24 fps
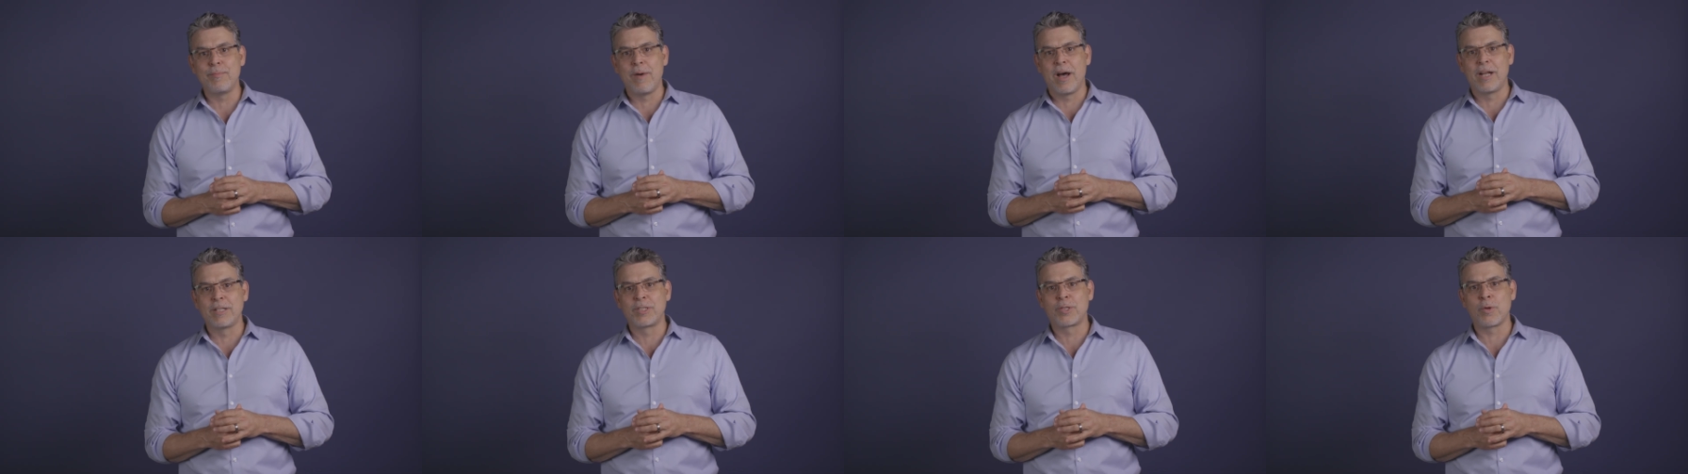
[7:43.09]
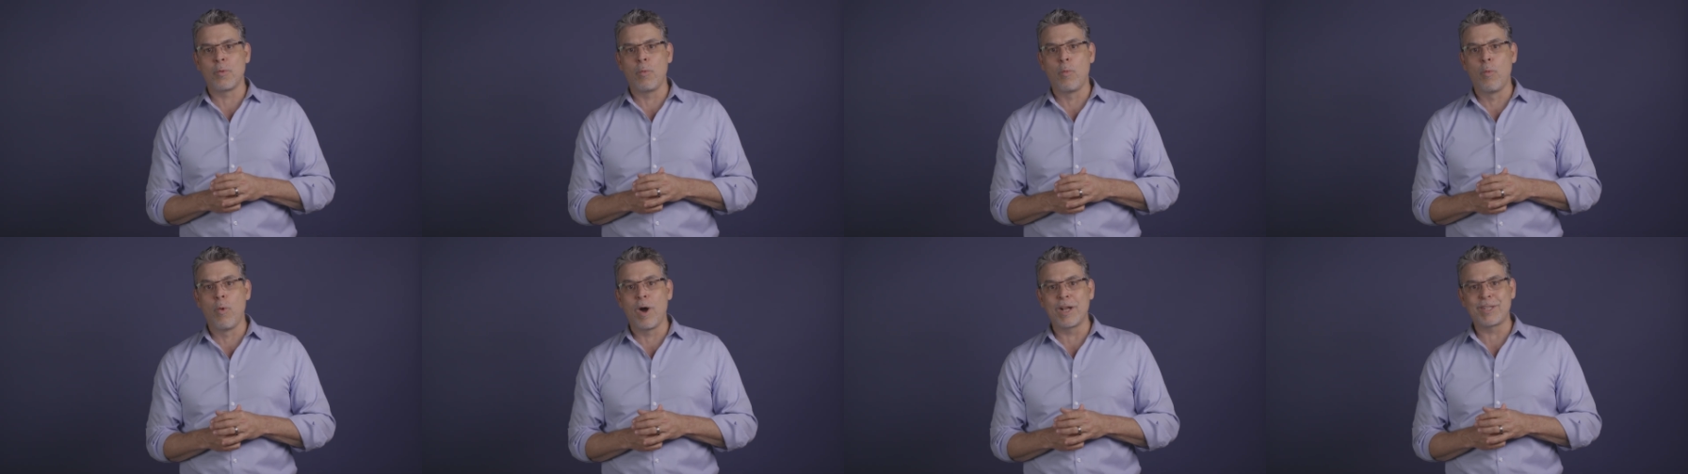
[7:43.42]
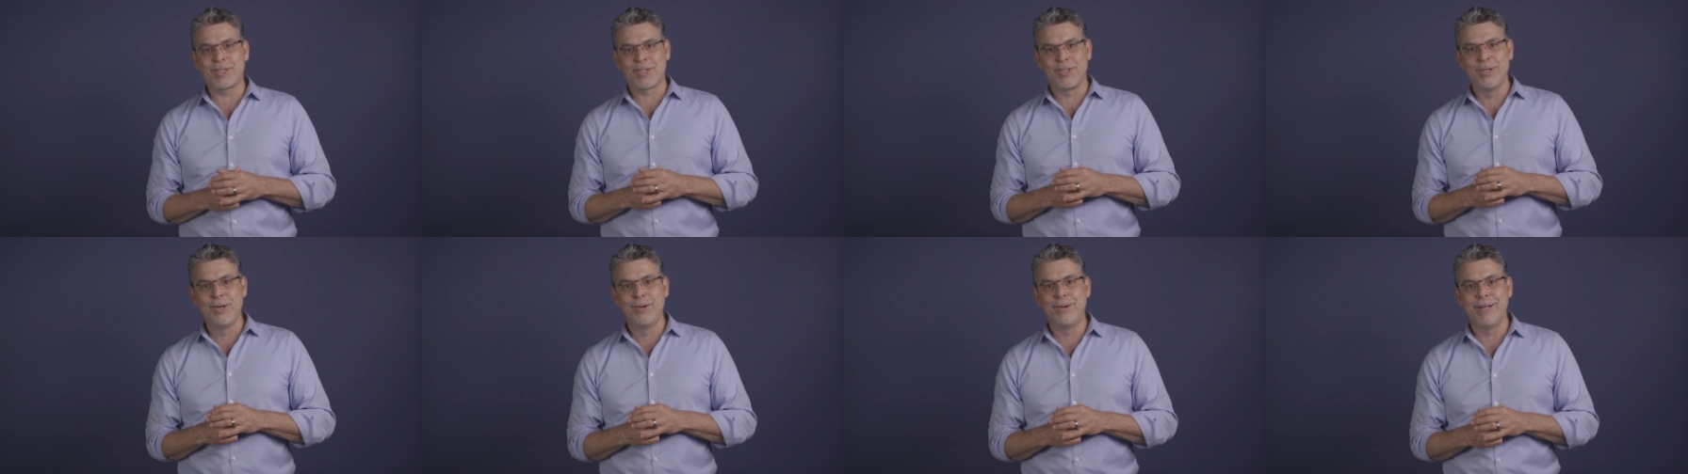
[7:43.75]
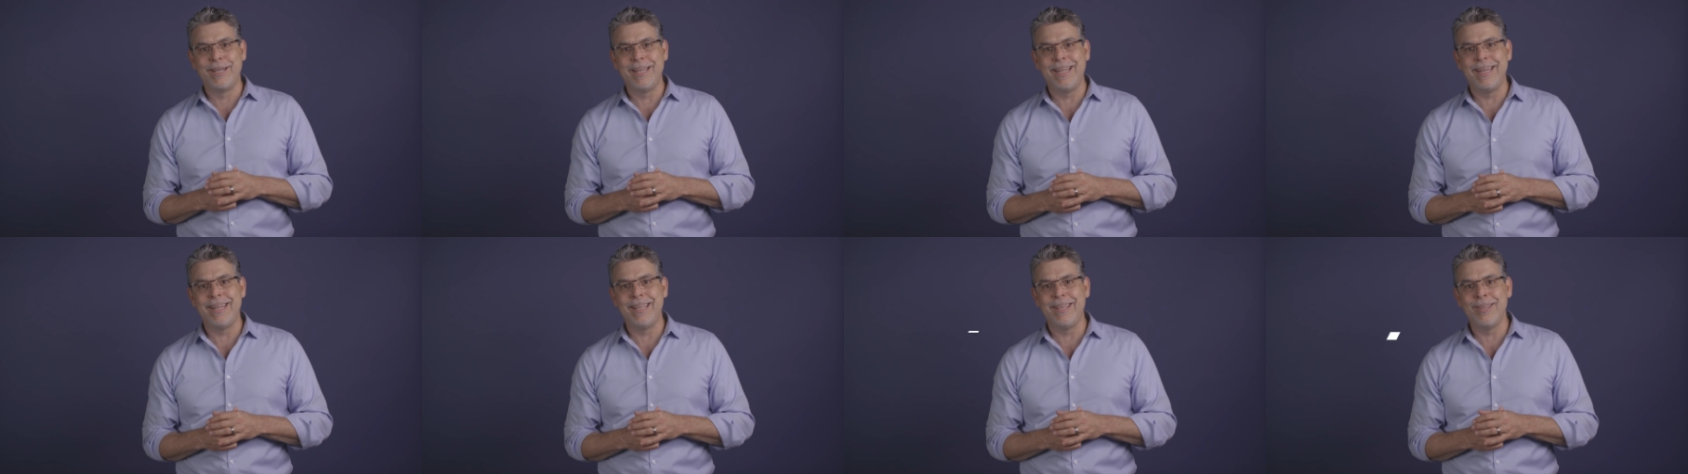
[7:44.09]
month's What's New
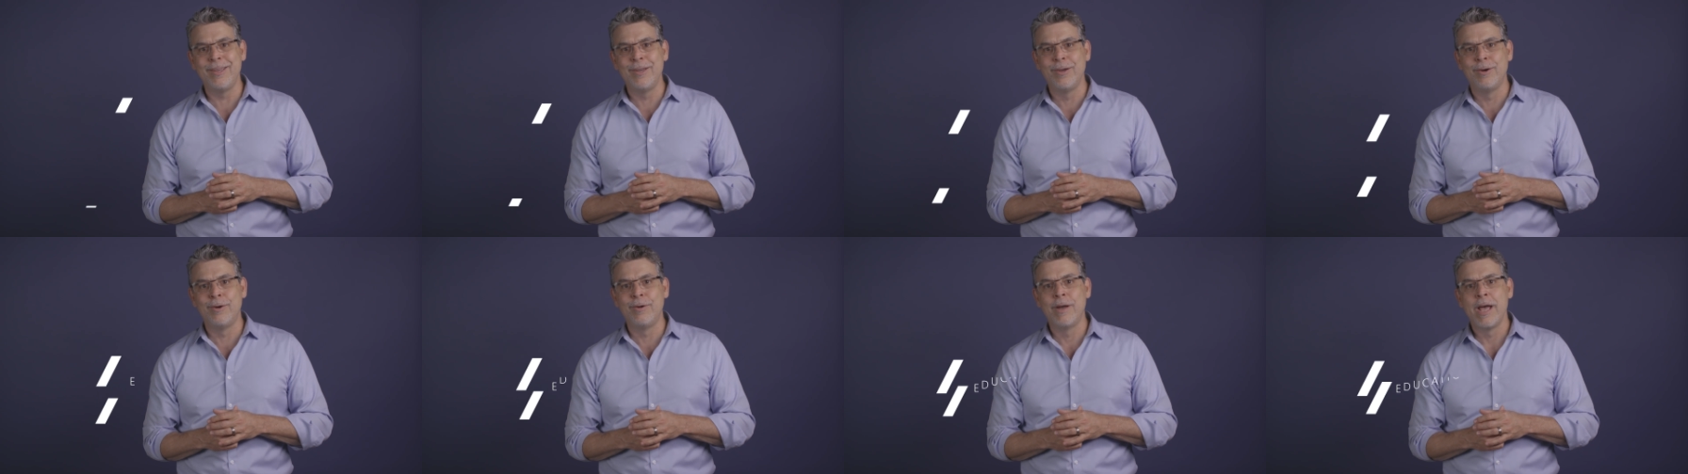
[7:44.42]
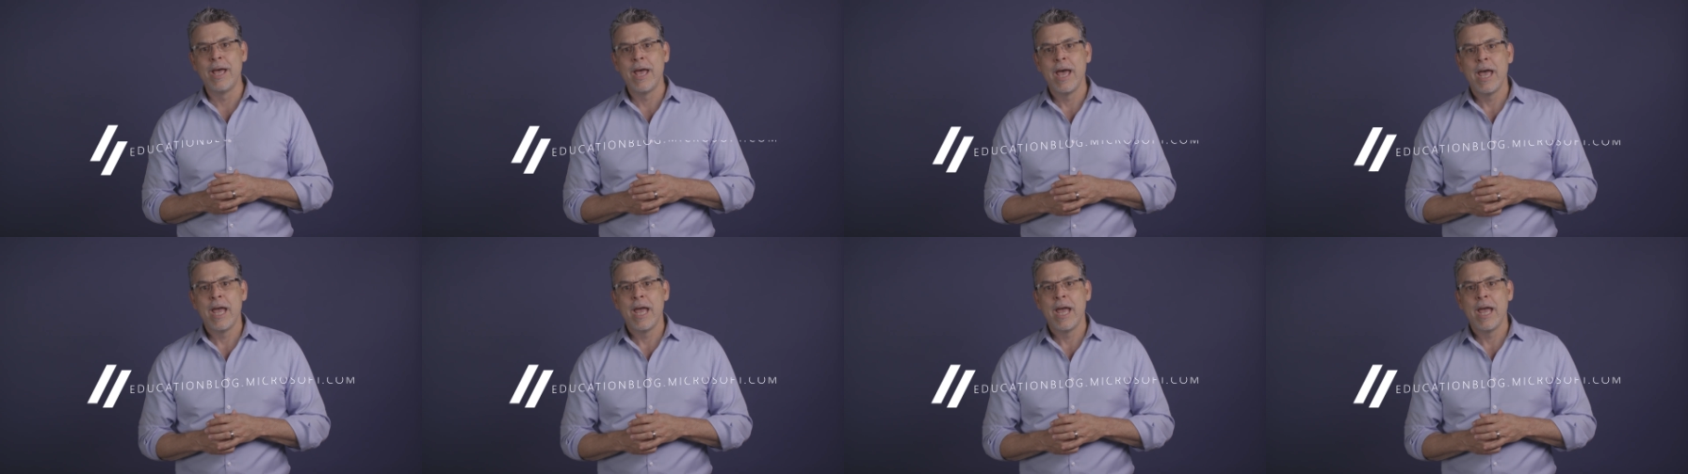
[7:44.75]
in E D U.